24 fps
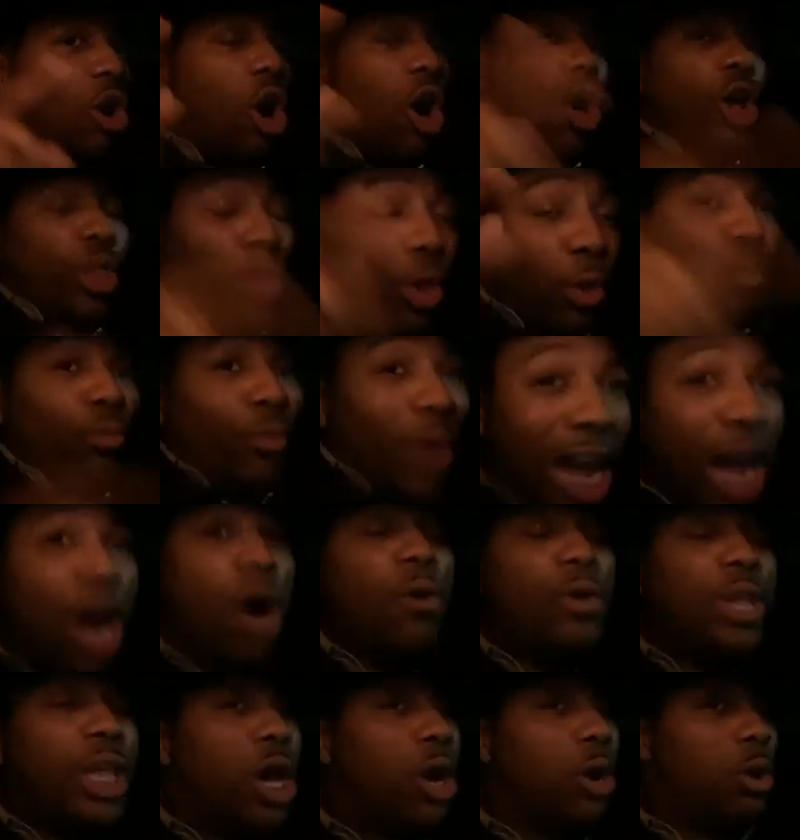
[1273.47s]
on the
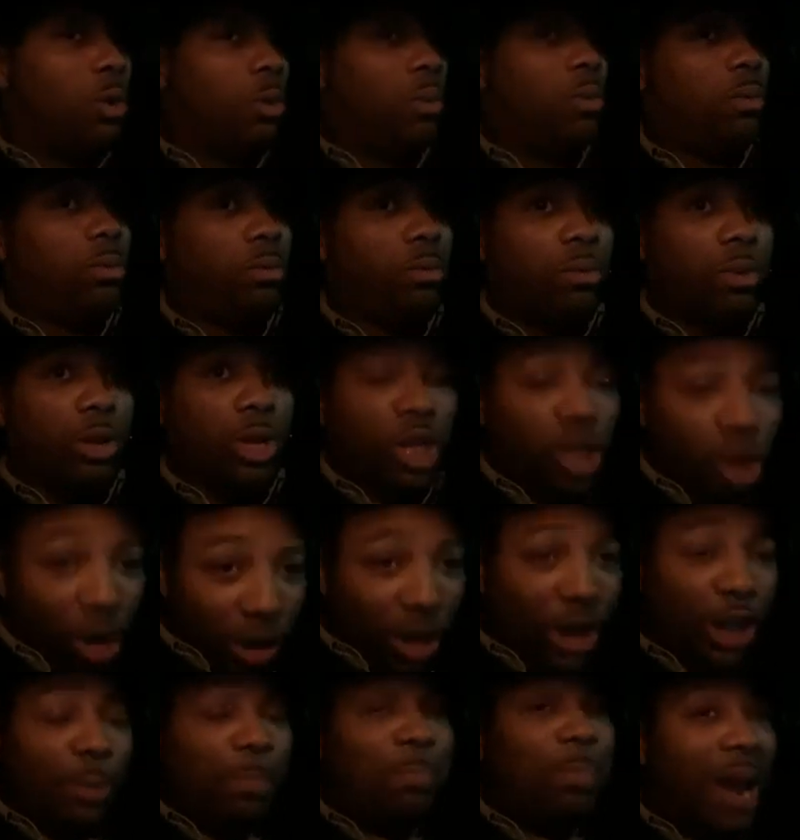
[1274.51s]
real you
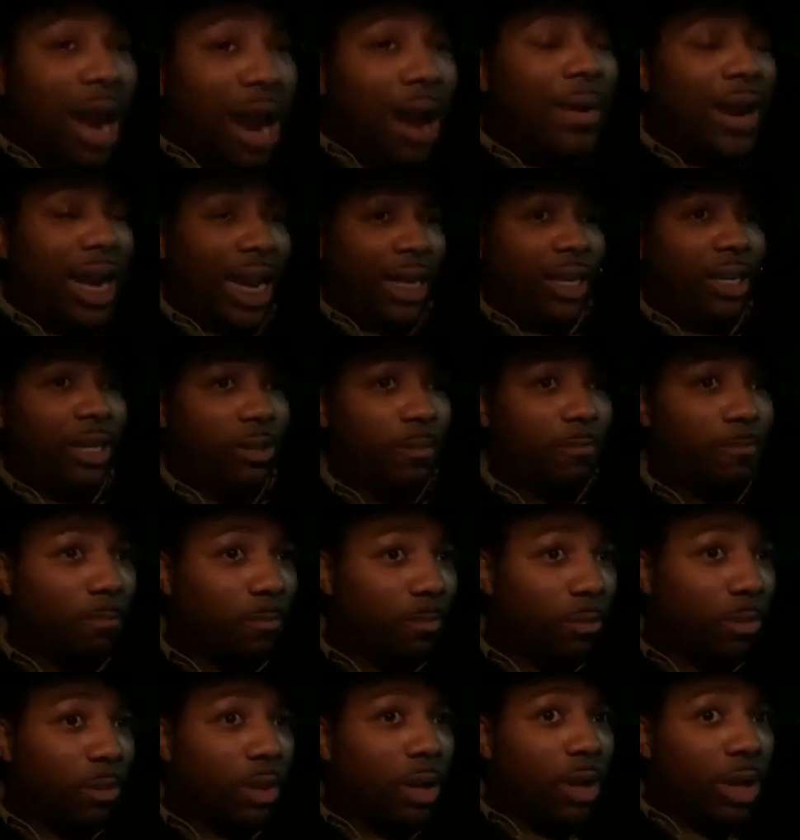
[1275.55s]
your spirit
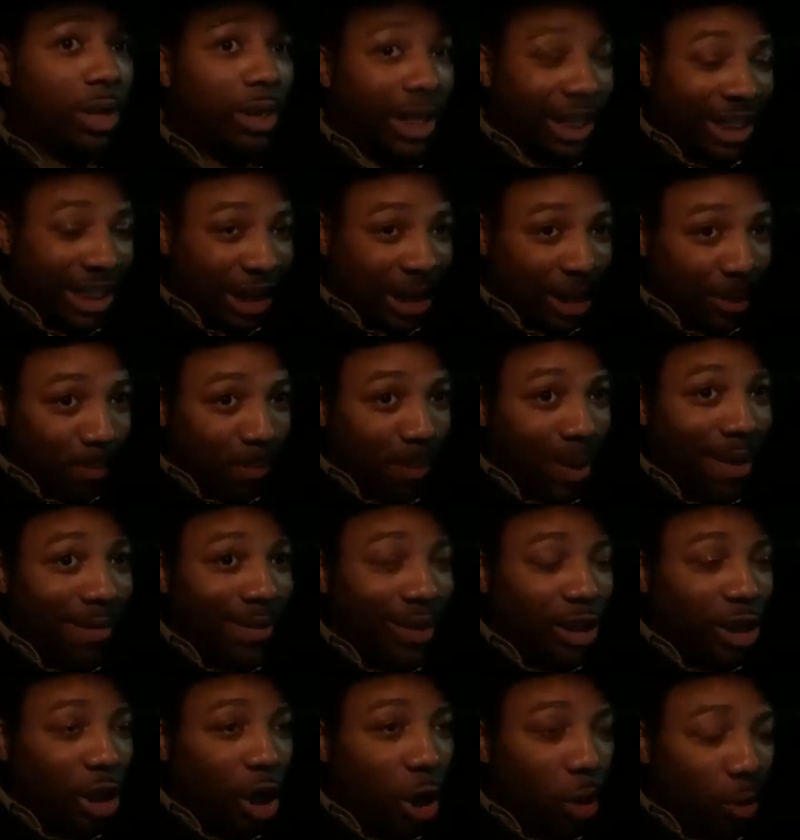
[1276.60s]
the
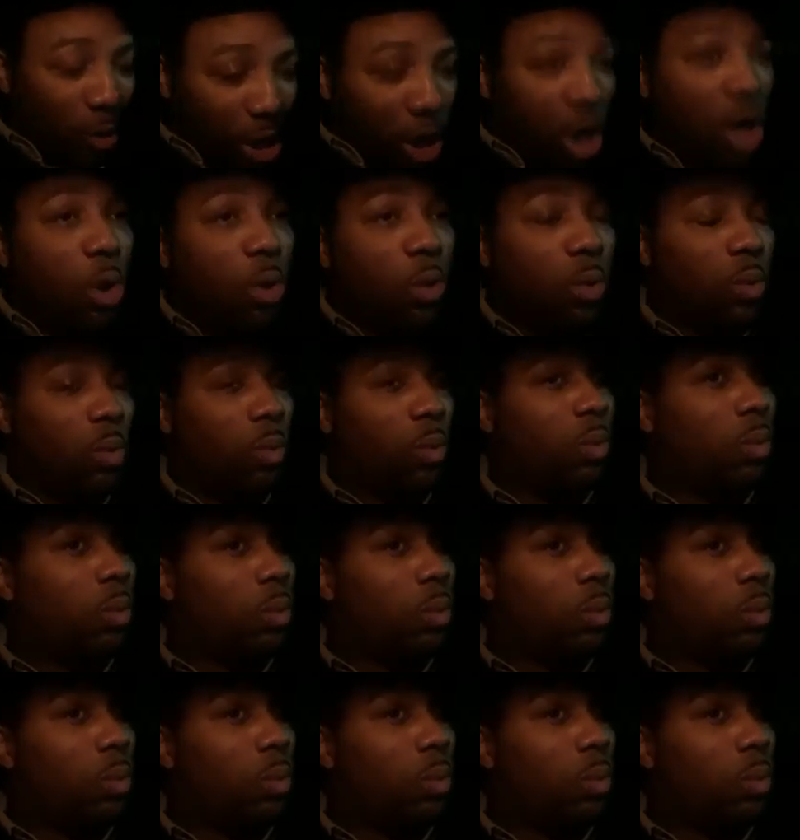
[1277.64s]
spiritual you.